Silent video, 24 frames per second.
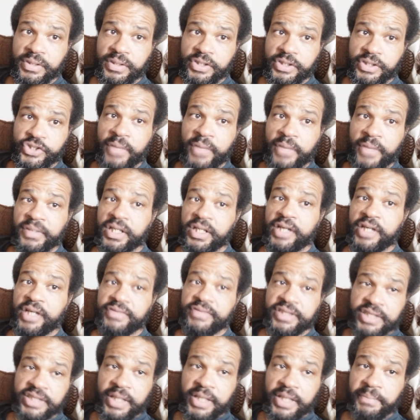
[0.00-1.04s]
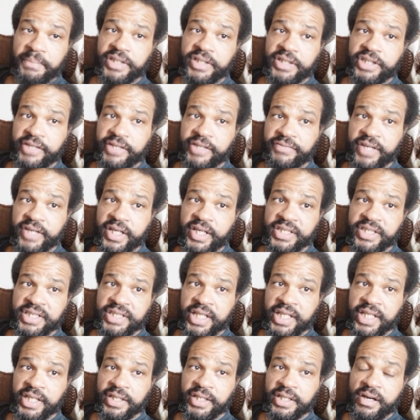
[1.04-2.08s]
So I would love to see a paycheck for Eris
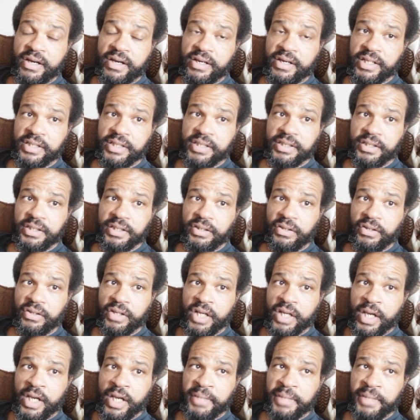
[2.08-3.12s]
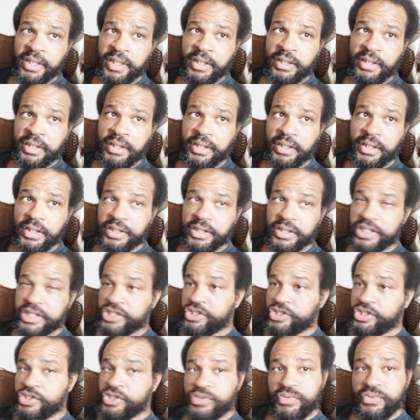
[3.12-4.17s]
Lara. You know what I mean? This
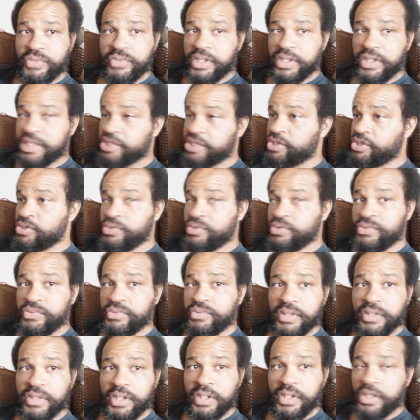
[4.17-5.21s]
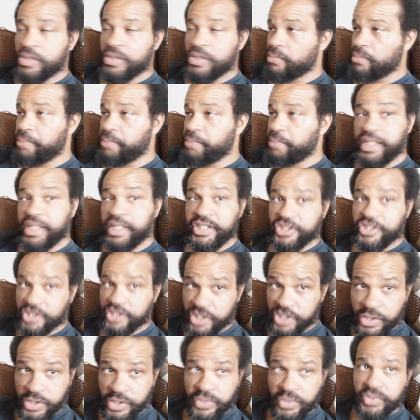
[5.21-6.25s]
dude, this dude, you know, paid his
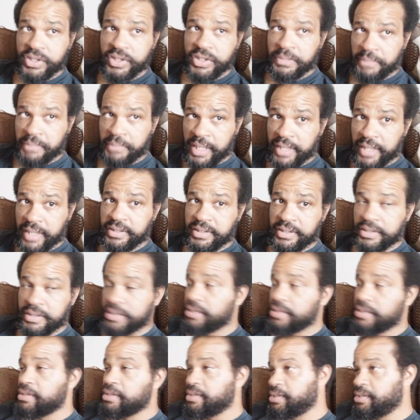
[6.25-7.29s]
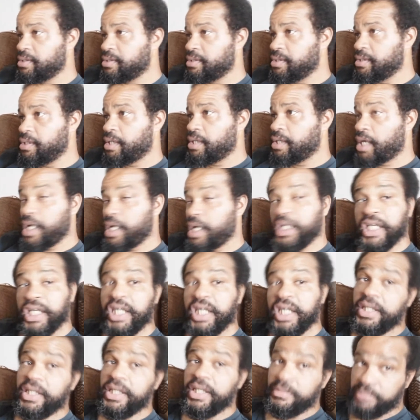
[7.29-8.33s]
dues in boxing.
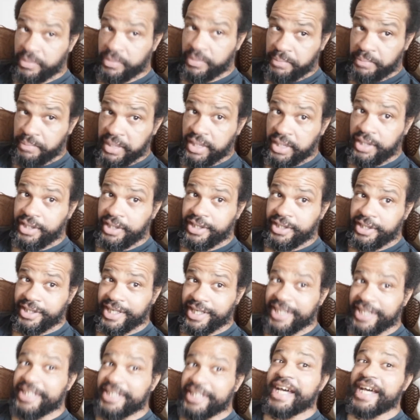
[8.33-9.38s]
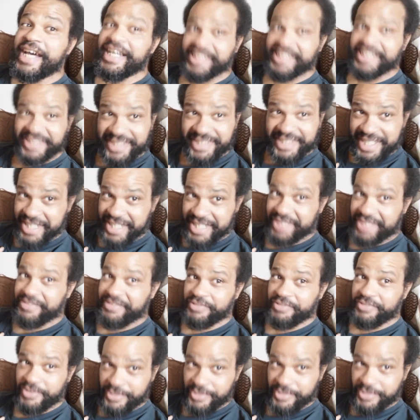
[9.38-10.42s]
He would be a nice test for
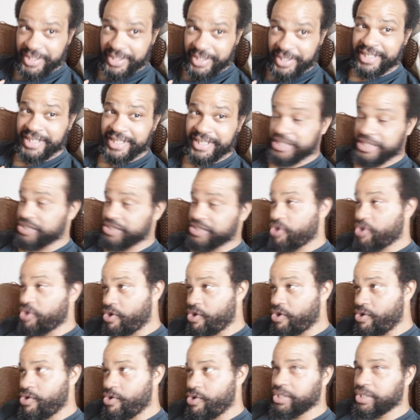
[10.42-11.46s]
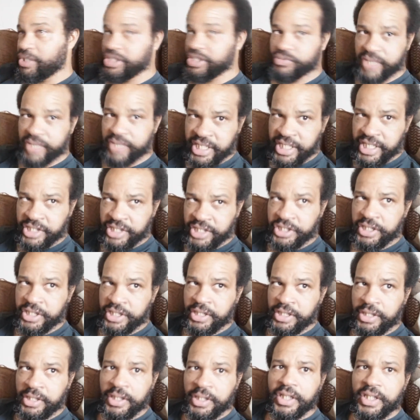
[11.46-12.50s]
Floyd because he's long, he's
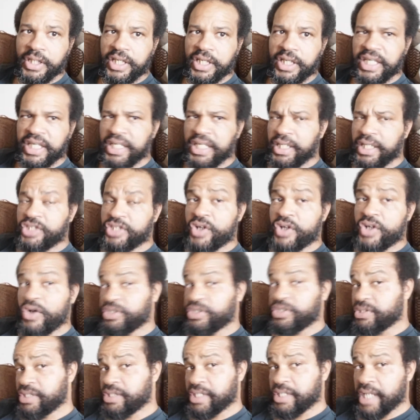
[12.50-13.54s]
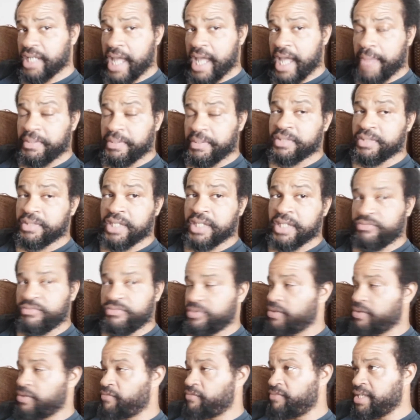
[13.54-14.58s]
rangy, he, he's also could collapse himself
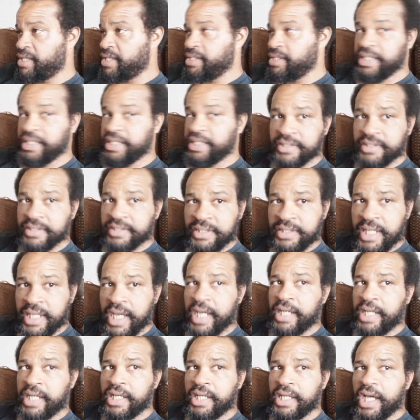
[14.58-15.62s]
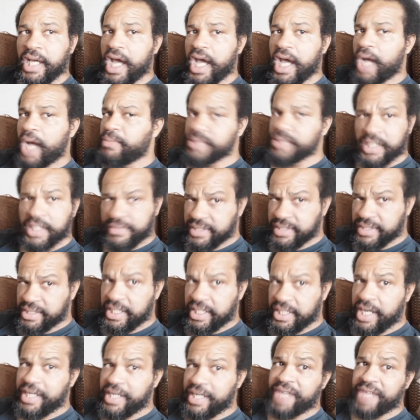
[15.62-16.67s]
and fight on the inside. I would love to
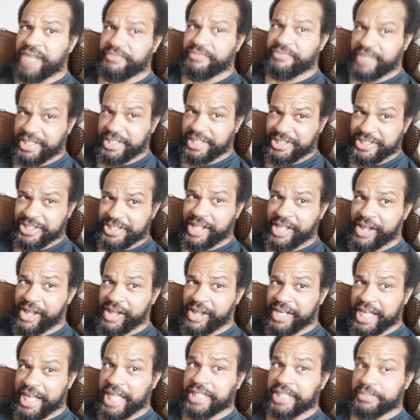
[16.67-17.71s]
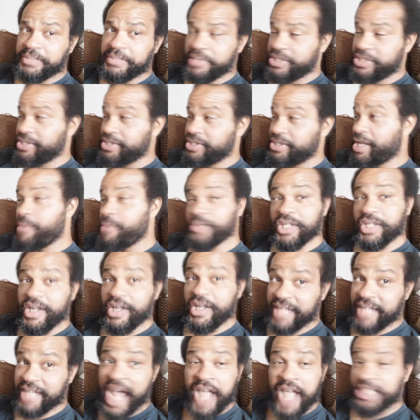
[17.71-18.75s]
see how that fight turns out, the exhibition. I would
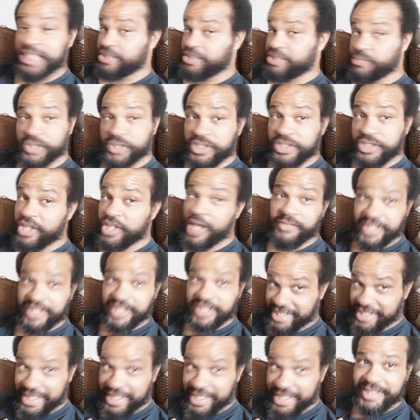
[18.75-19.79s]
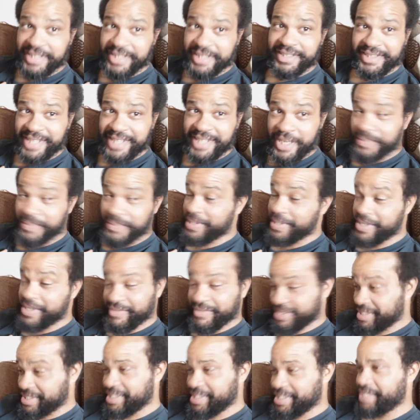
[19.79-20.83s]
love to. I just would love to see it. I would love
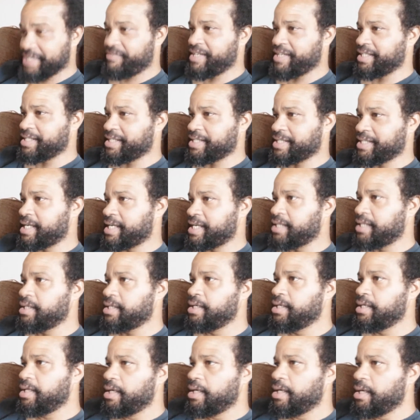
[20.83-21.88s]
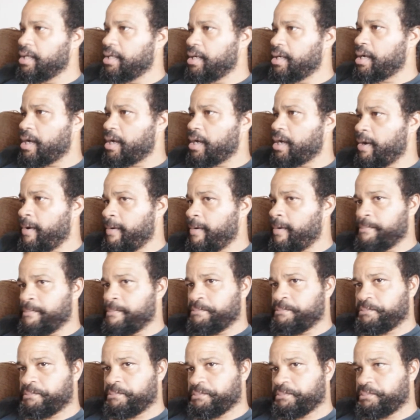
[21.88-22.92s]
to see a fight like that.
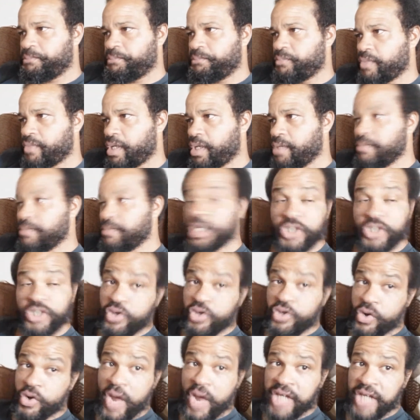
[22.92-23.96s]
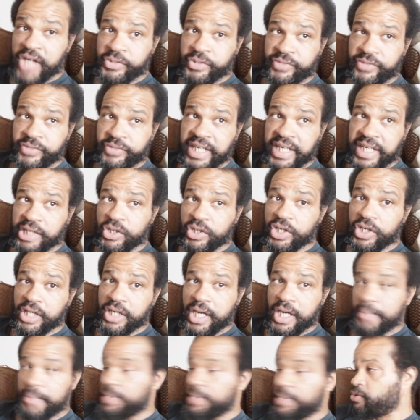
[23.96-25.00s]
Um, but I don't know. I don't know if they can
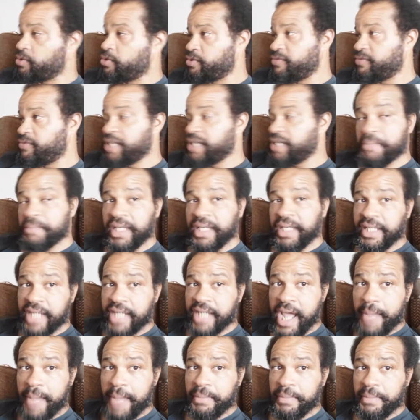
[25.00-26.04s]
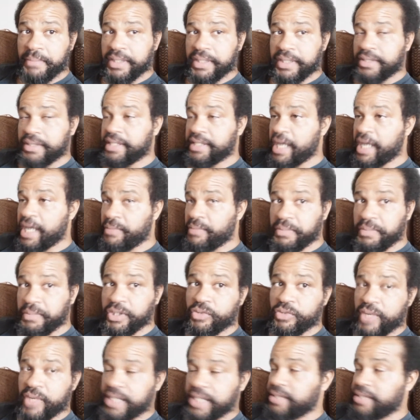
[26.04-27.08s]
hook up. I don't know if they can make it happen, but that would be
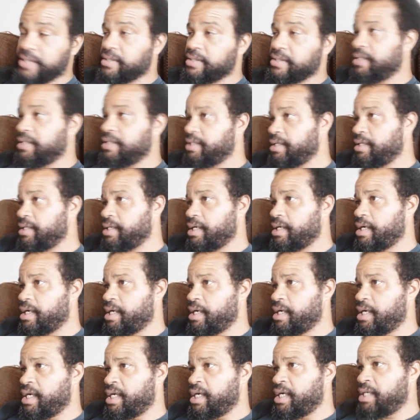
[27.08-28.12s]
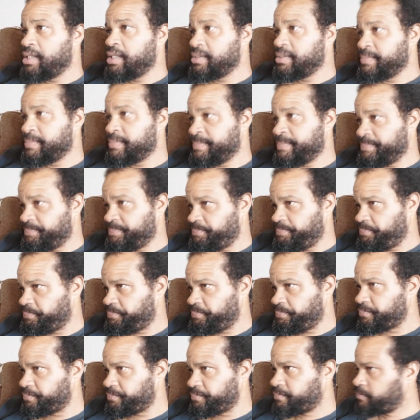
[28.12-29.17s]
great. Um,
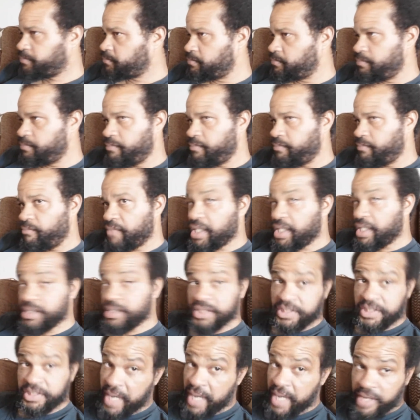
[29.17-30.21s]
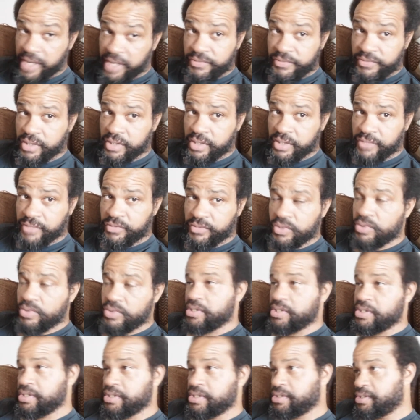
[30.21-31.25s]
Spadafora, of
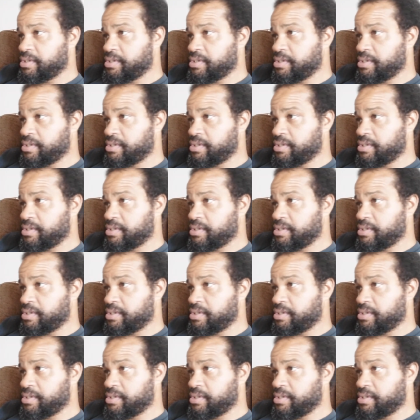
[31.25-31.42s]
course.